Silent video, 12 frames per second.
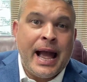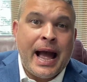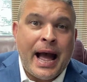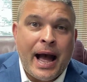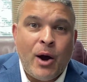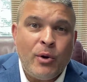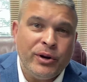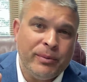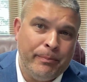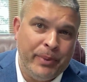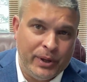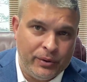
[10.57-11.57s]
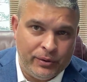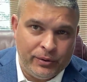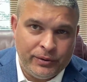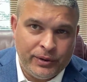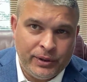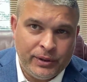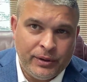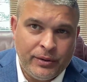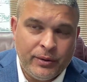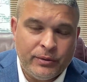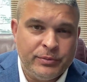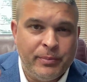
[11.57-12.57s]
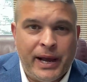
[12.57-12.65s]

How to build those